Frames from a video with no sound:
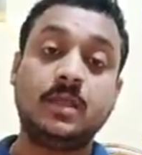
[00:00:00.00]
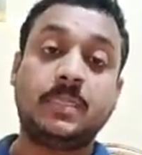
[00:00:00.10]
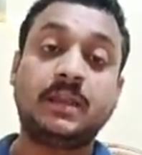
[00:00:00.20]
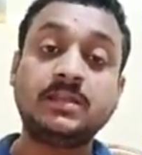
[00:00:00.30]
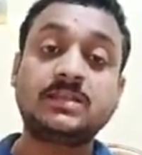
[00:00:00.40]

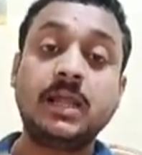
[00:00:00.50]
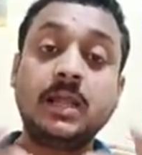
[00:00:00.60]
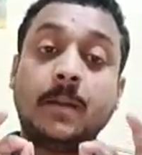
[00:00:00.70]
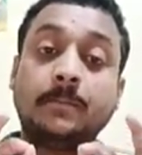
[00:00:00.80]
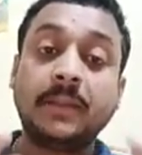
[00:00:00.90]
That is
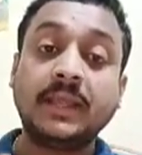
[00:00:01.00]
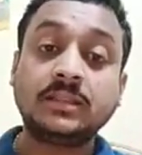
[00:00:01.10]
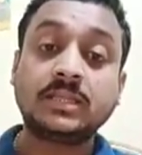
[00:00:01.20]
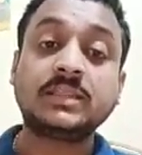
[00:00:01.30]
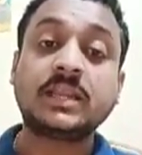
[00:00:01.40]
the main
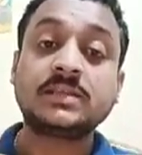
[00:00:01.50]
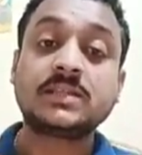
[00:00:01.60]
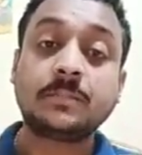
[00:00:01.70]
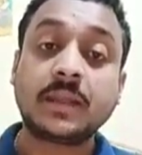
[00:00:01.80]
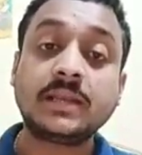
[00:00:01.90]
thing, that is
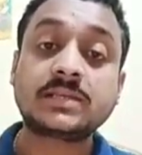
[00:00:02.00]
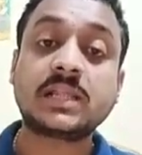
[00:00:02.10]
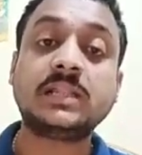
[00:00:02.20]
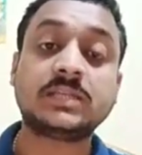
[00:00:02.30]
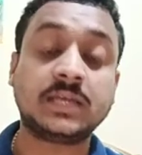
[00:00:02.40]
the main
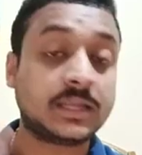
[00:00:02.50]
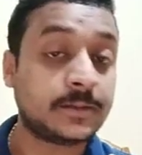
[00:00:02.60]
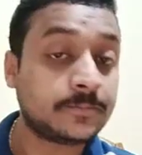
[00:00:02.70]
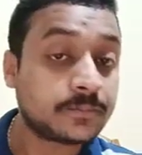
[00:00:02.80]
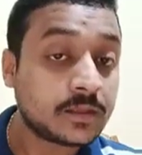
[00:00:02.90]
cell theory.
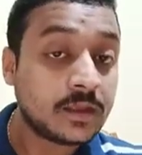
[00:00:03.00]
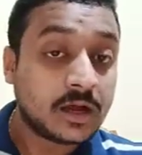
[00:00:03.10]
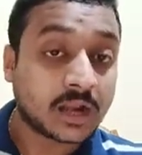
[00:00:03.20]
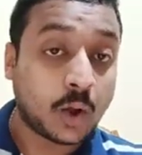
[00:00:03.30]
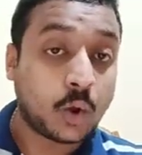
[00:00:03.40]

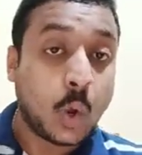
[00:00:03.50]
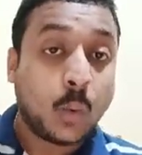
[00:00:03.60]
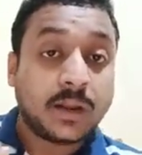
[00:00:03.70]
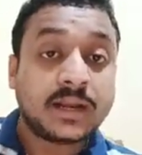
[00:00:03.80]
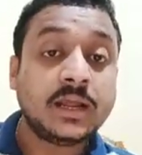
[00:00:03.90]
Now,
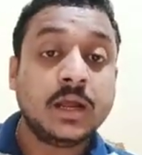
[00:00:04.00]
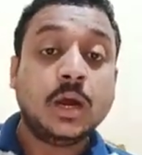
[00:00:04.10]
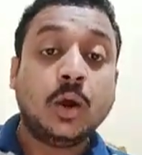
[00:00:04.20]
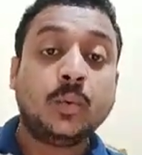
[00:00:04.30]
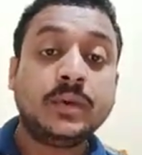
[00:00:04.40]
when
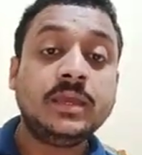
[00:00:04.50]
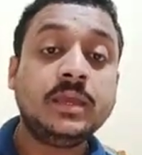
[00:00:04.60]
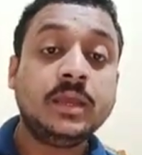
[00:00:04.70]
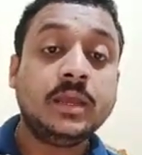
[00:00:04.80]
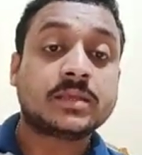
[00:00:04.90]

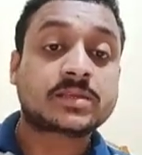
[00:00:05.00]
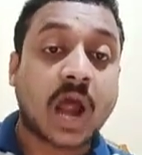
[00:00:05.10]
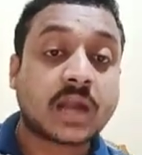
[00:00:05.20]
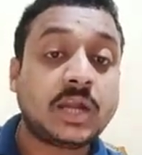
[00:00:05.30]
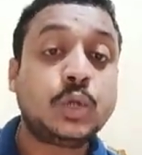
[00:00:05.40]
we
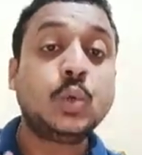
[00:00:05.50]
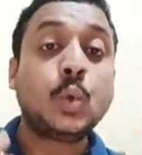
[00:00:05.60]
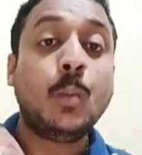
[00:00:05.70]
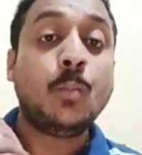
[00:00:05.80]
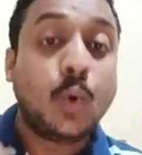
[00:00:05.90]
started to
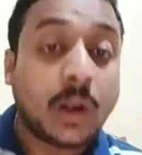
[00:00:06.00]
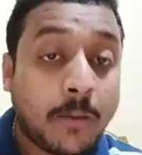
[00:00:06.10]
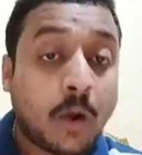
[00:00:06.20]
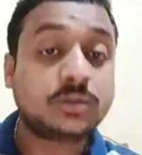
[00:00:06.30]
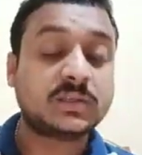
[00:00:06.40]
know more
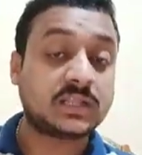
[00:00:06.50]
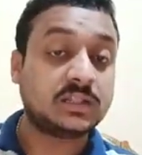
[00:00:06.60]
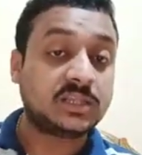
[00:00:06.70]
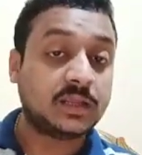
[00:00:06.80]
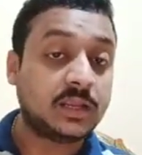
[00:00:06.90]
about the
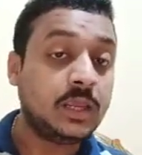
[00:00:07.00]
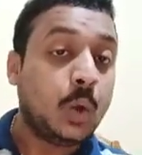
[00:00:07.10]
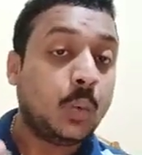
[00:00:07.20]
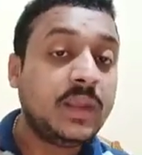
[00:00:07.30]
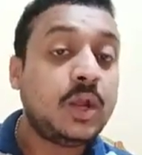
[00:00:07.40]
cell theory,
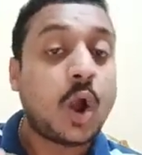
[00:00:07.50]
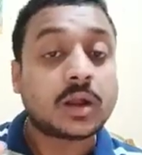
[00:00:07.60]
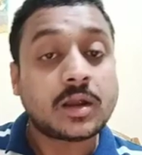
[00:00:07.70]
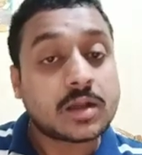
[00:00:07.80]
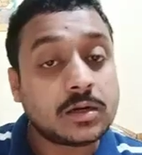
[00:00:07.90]
we
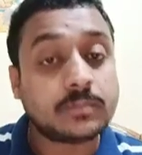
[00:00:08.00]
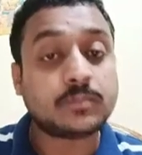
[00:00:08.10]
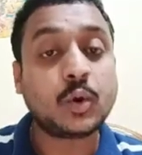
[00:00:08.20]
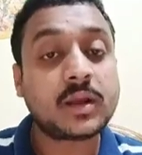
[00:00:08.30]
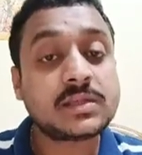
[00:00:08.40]
got a
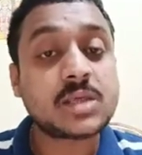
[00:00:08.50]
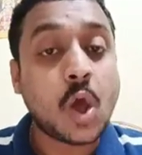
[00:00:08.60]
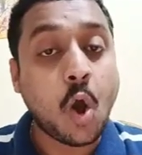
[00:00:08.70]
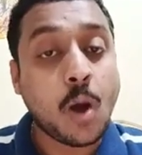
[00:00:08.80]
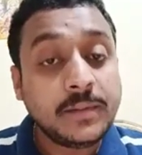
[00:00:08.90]
term known as
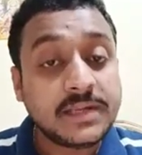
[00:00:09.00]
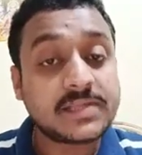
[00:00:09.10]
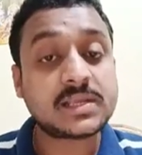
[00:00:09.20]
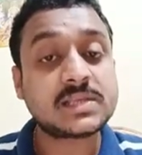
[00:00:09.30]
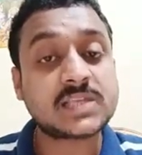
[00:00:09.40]

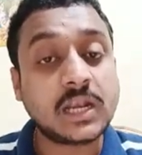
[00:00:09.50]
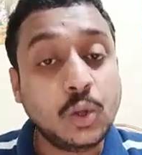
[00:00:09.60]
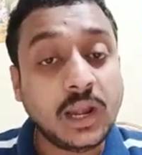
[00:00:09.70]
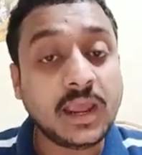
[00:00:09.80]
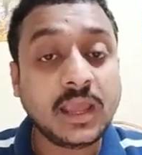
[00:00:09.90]
omnis
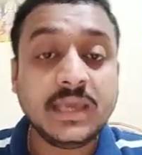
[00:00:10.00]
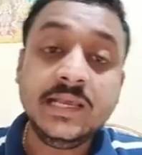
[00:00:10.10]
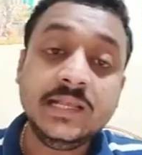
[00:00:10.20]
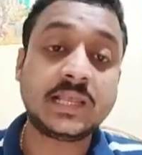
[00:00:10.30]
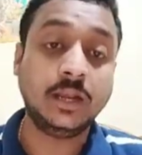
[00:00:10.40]
cellulae
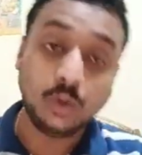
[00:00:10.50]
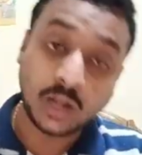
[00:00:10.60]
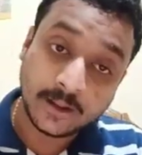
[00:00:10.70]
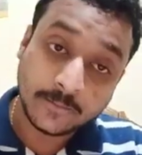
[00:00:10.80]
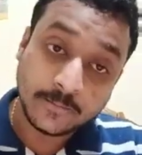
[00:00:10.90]
e
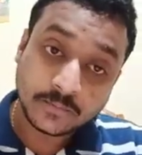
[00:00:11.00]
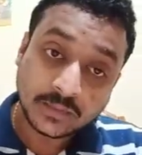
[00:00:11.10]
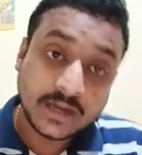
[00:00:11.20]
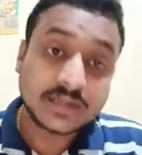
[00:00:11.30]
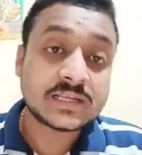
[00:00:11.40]
cellulae.
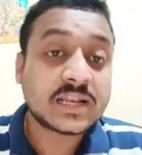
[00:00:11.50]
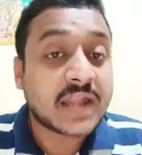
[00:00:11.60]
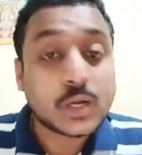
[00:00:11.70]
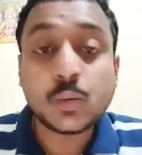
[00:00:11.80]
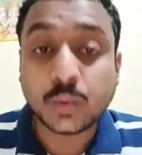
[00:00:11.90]
It's a
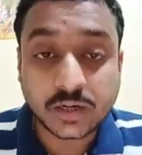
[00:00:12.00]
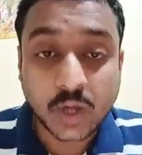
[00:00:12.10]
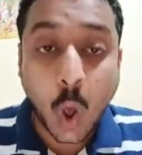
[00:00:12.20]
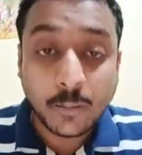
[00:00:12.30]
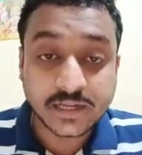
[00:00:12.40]
Latin word,
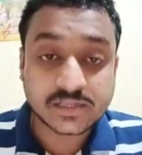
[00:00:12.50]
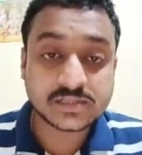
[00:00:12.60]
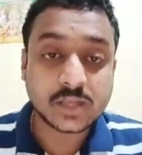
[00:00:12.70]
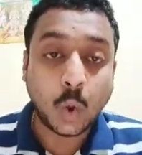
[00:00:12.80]
omnis,